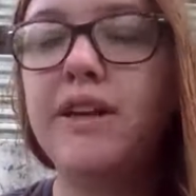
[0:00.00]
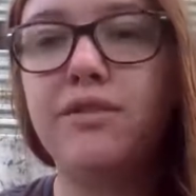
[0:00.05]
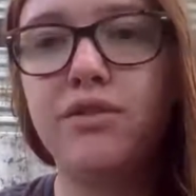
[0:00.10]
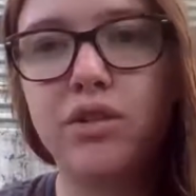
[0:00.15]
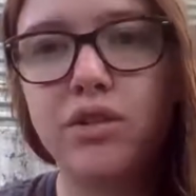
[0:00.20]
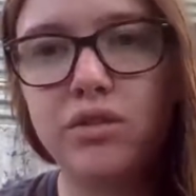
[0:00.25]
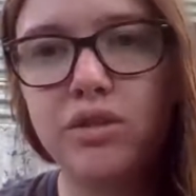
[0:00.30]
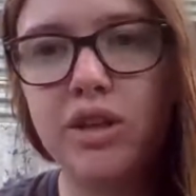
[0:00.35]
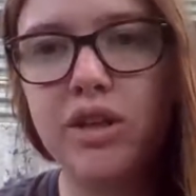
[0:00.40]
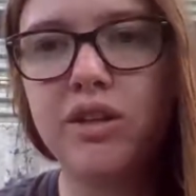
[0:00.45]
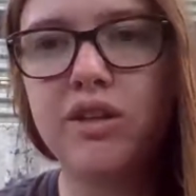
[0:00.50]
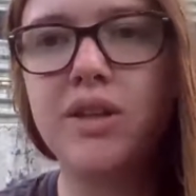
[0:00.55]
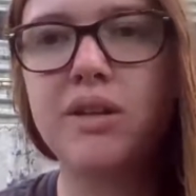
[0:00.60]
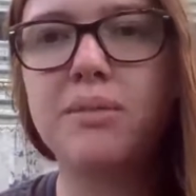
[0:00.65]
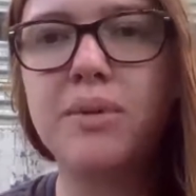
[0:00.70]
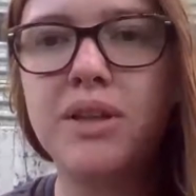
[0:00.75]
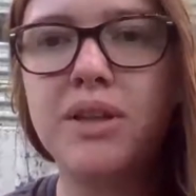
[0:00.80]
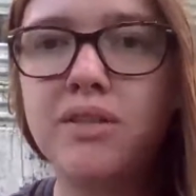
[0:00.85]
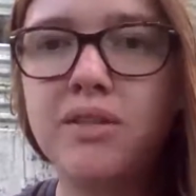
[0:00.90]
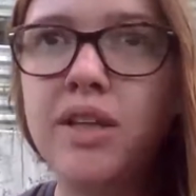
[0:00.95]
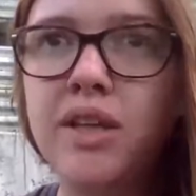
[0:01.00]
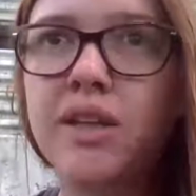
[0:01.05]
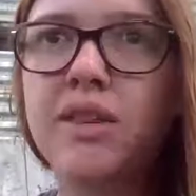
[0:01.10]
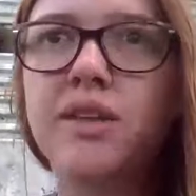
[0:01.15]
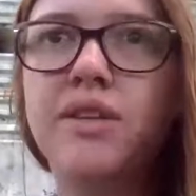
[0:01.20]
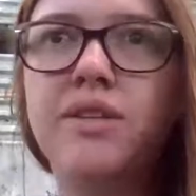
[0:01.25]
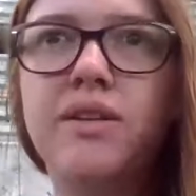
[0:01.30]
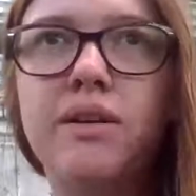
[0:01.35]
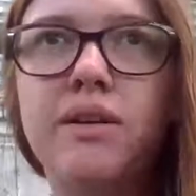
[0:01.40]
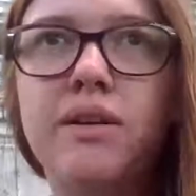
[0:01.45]
correct them, I take the
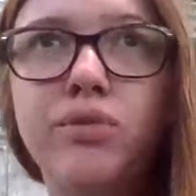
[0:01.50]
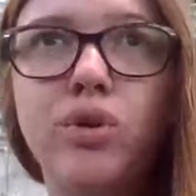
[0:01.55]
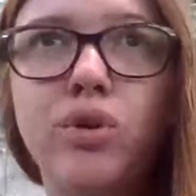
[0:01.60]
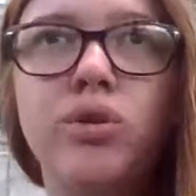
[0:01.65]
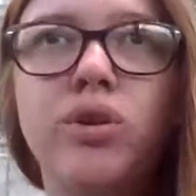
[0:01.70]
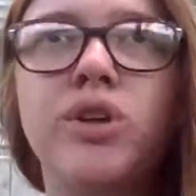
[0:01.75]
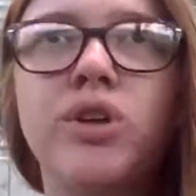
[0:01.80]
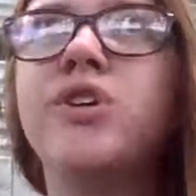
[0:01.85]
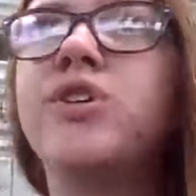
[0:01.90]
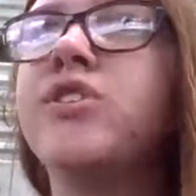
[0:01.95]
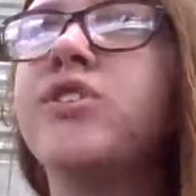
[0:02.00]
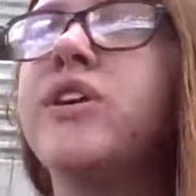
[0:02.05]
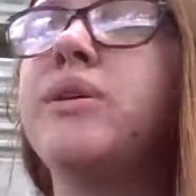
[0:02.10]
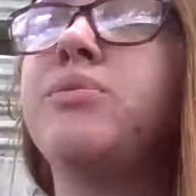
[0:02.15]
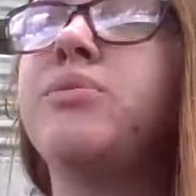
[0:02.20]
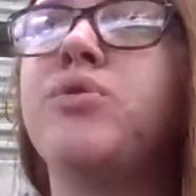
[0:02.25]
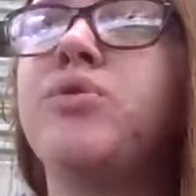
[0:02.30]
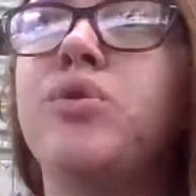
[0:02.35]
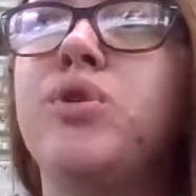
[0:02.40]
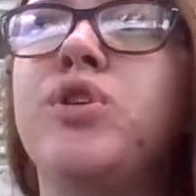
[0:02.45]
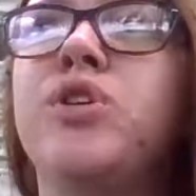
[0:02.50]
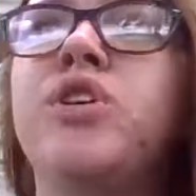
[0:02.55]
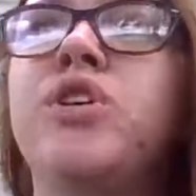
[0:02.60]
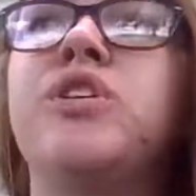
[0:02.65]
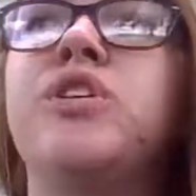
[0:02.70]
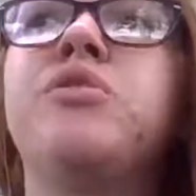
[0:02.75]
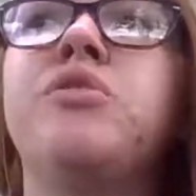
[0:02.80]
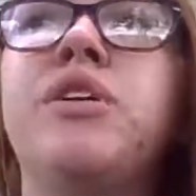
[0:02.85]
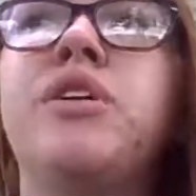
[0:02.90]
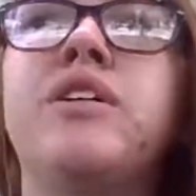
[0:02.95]
step forward or steps
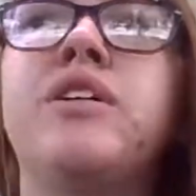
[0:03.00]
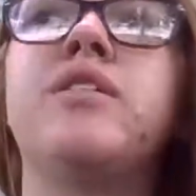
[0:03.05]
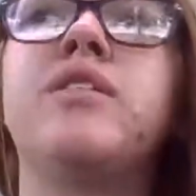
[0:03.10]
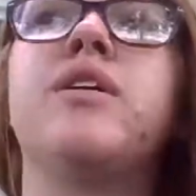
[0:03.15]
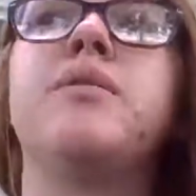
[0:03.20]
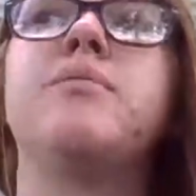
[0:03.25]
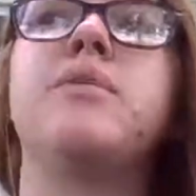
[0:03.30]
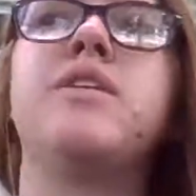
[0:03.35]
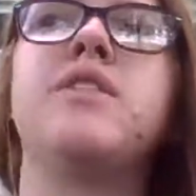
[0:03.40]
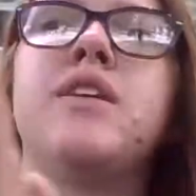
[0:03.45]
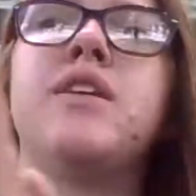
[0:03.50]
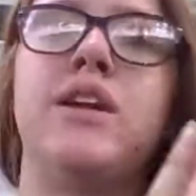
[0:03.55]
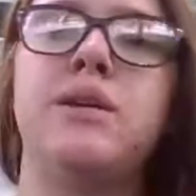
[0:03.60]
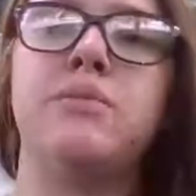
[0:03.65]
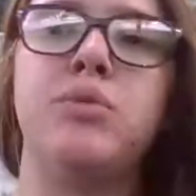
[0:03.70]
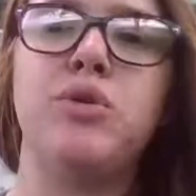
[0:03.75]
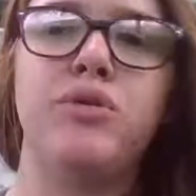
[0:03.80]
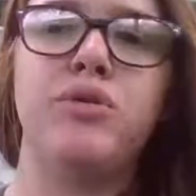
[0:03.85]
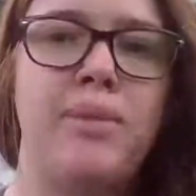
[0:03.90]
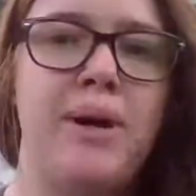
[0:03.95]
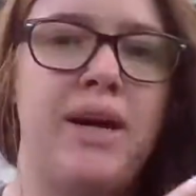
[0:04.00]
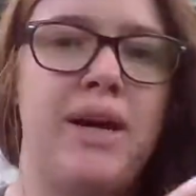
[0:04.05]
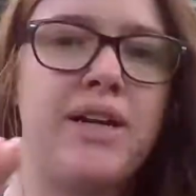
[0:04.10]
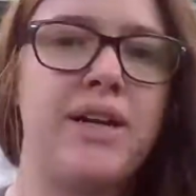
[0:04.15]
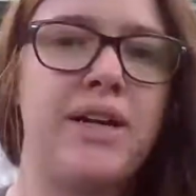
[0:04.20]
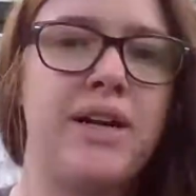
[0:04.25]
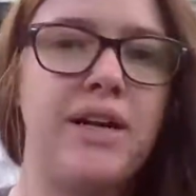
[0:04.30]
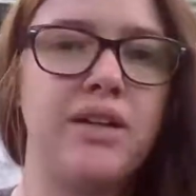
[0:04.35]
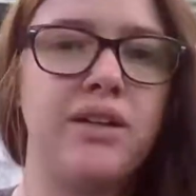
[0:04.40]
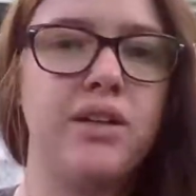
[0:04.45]
forward, correct them, and then I move back
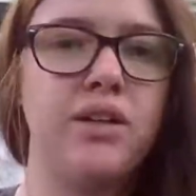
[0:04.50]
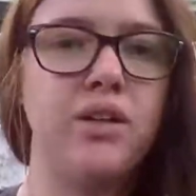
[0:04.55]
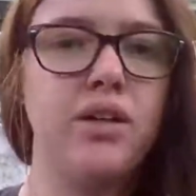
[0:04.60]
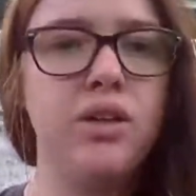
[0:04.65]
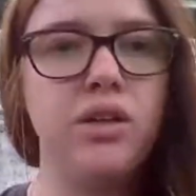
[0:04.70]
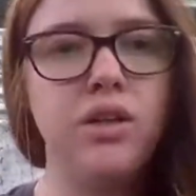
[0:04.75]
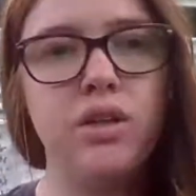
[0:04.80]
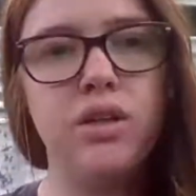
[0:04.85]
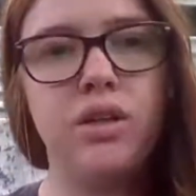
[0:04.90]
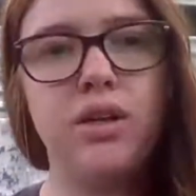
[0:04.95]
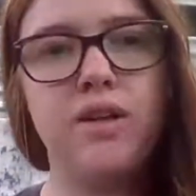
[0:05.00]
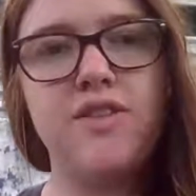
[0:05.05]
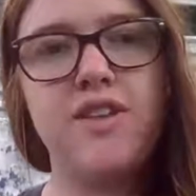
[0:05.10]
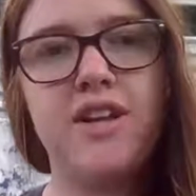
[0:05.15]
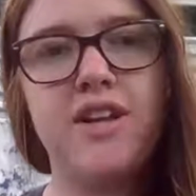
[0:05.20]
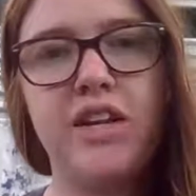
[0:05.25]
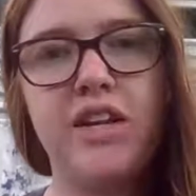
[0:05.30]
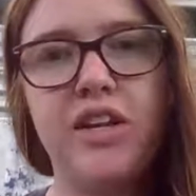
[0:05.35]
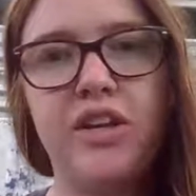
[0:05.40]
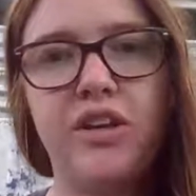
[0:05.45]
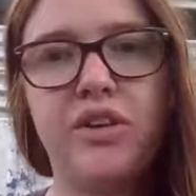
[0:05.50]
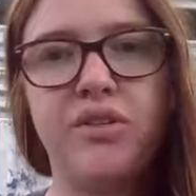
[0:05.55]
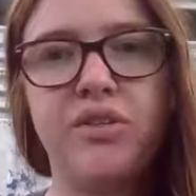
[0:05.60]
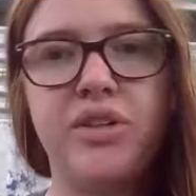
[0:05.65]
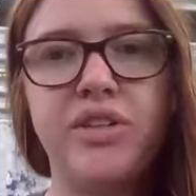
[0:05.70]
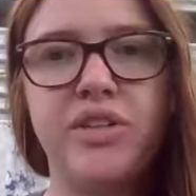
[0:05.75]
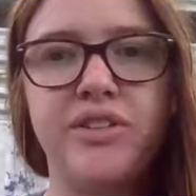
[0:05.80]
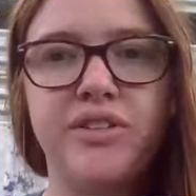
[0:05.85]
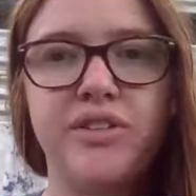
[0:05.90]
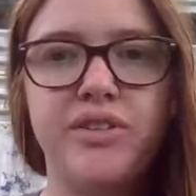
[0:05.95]
again. And then I
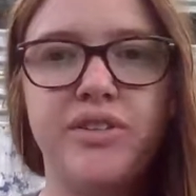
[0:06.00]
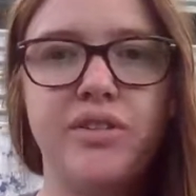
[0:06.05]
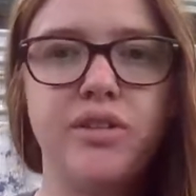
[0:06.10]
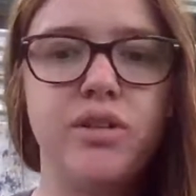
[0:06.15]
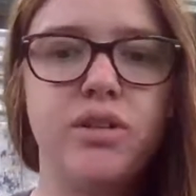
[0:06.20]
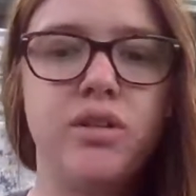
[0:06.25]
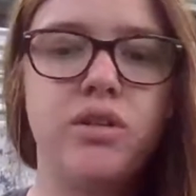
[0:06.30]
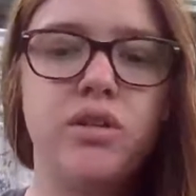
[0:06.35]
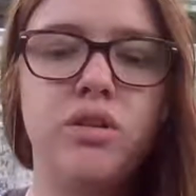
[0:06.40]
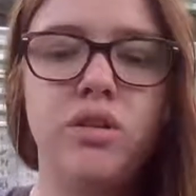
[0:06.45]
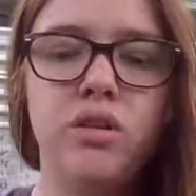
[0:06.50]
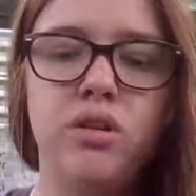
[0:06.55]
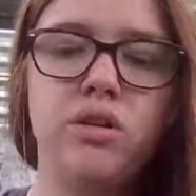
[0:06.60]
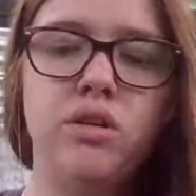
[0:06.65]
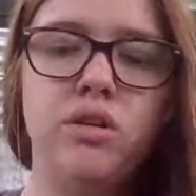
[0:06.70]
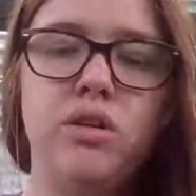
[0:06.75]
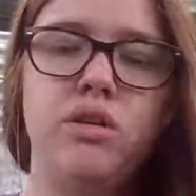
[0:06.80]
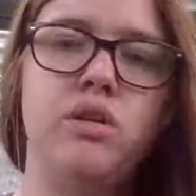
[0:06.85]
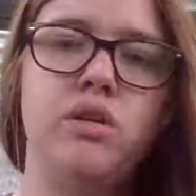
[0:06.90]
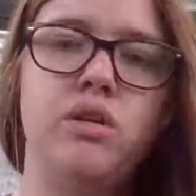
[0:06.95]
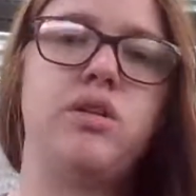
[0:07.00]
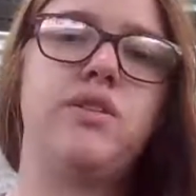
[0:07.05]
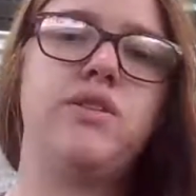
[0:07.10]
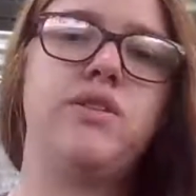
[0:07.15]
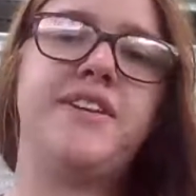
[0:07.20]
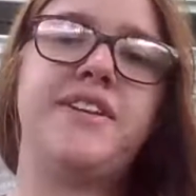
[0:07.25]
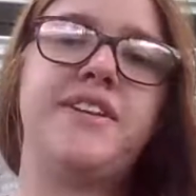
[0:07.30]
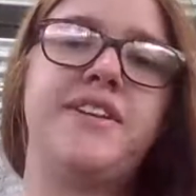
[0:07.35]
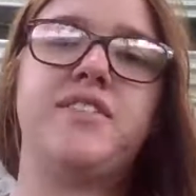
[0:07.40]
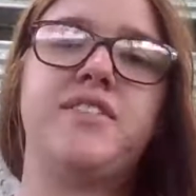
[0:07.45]
increase the
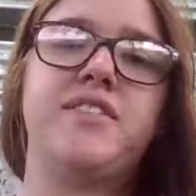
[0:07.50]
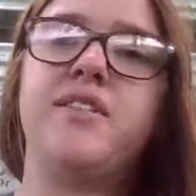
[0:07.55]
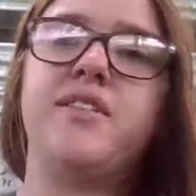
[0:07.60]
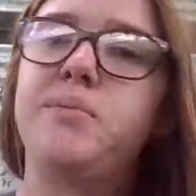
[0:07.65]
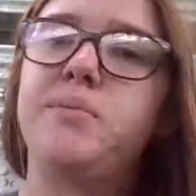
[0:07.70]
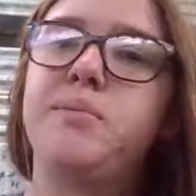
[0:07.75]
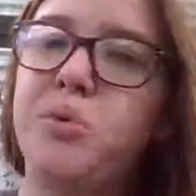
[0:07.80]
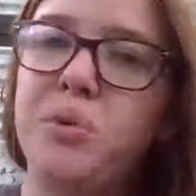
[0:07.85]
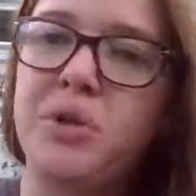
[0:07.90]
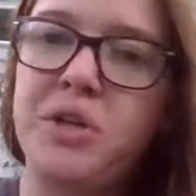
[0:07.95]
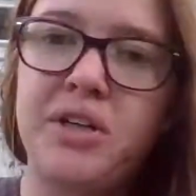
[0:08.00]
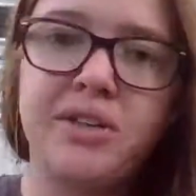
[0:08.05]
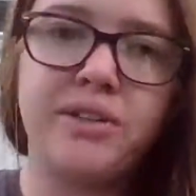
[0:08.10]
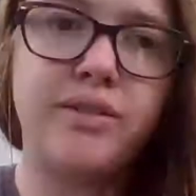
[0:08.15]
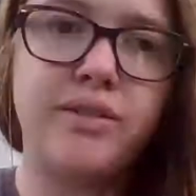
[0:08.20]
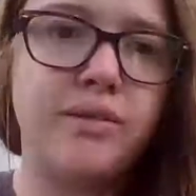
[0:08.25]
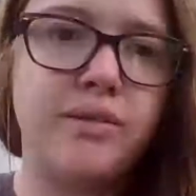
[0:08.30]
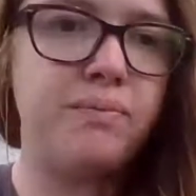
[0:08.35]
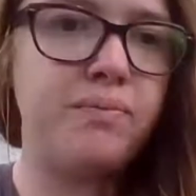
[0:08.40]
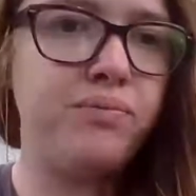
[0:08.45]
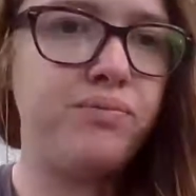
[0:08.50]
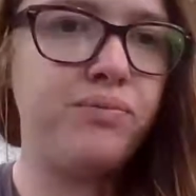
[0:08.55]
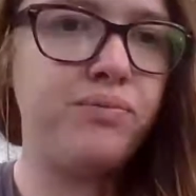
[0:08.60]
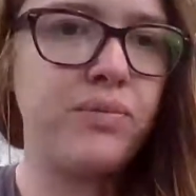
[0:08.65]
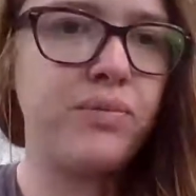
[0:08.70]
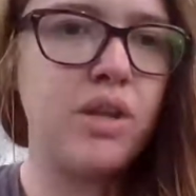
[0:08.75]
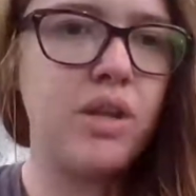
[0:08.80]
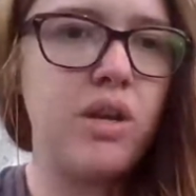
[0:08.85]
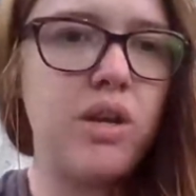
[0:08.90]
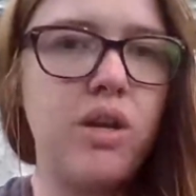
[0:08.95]
distance between us.
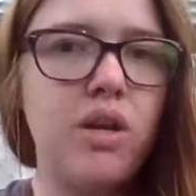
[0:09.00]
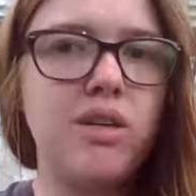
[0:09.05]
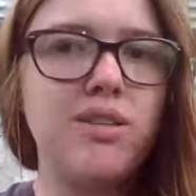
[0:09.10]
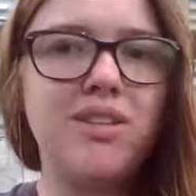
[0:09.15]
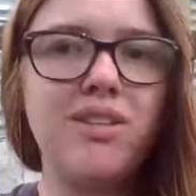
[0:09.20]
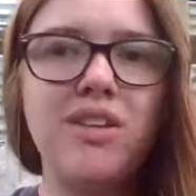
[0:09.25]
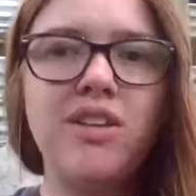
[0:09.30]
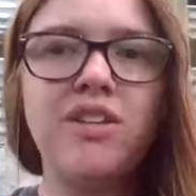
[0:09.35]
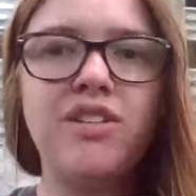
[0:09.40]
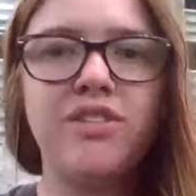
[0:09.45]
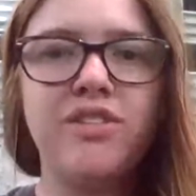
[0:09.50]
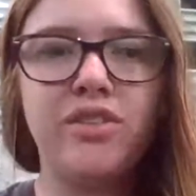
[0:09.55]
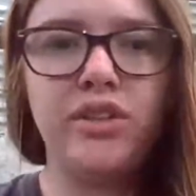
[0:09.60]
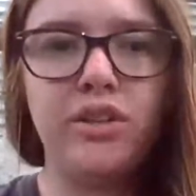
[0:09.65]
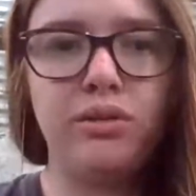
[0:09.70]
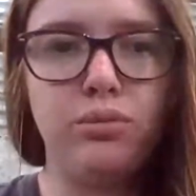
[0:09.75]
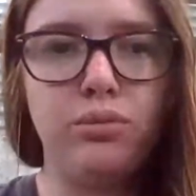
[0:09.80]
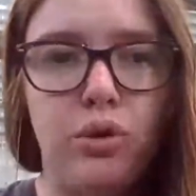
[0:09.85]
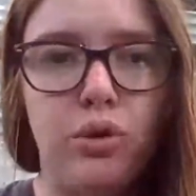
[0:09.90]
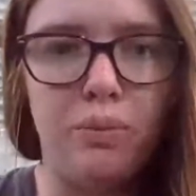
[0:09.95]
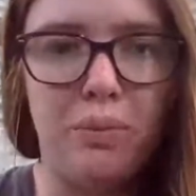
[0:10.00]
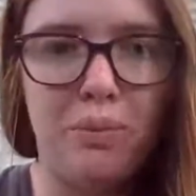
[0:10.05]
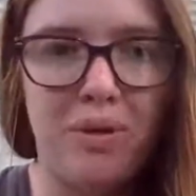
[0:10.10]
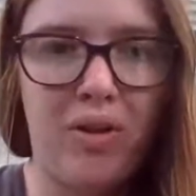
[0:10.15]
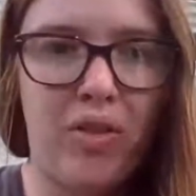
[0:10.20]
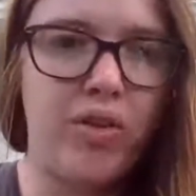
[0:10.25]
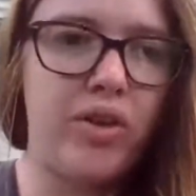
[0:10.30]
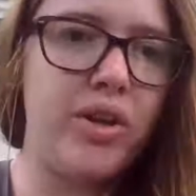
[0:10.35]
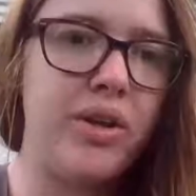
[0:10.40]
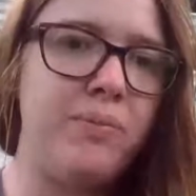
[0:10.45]
And then there's the rope
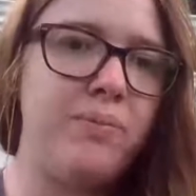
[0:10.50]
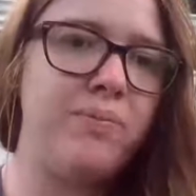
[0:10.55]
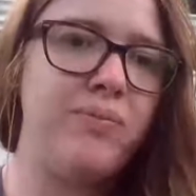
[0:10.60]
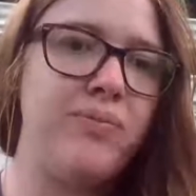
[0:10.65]
method.